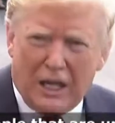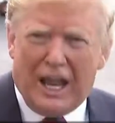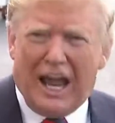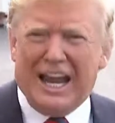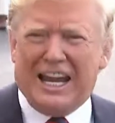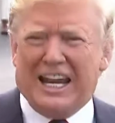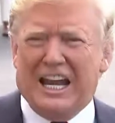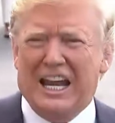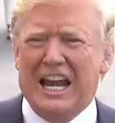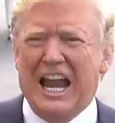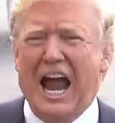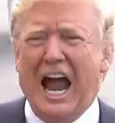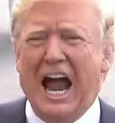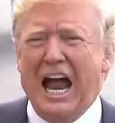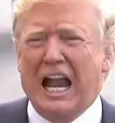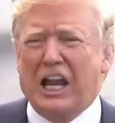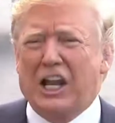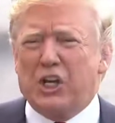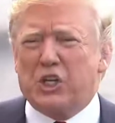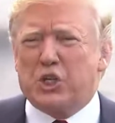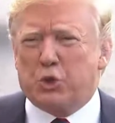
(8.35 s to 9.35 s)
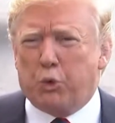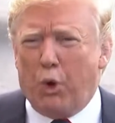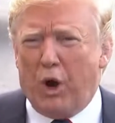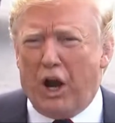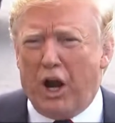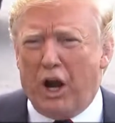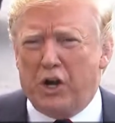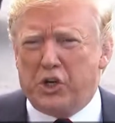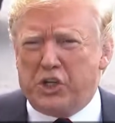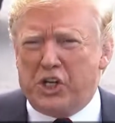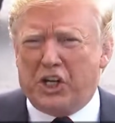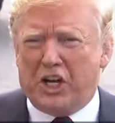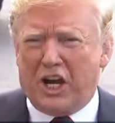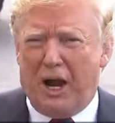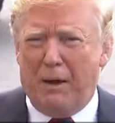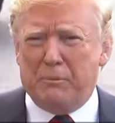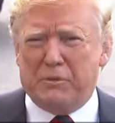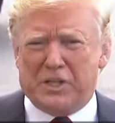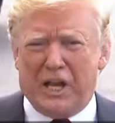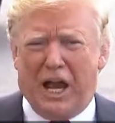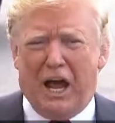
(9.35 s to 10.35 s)
like an Alice, where she
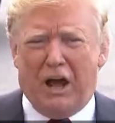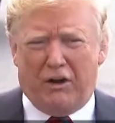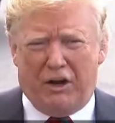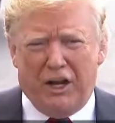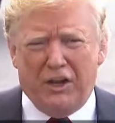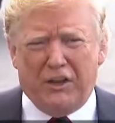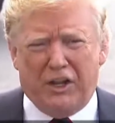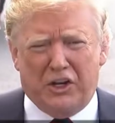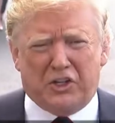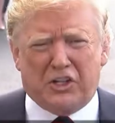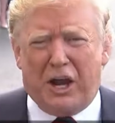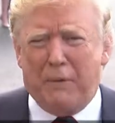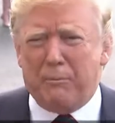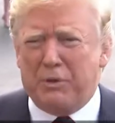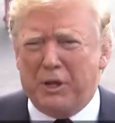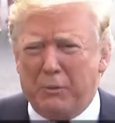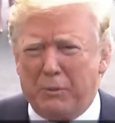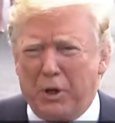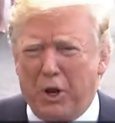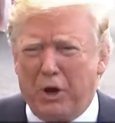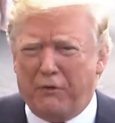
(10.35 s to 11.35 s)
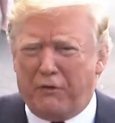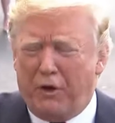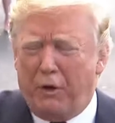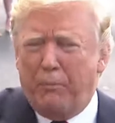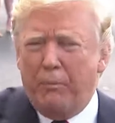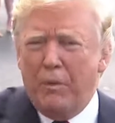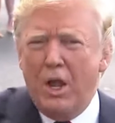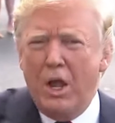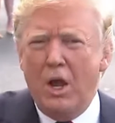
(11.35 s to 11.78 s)
comes out and there's something beautiful.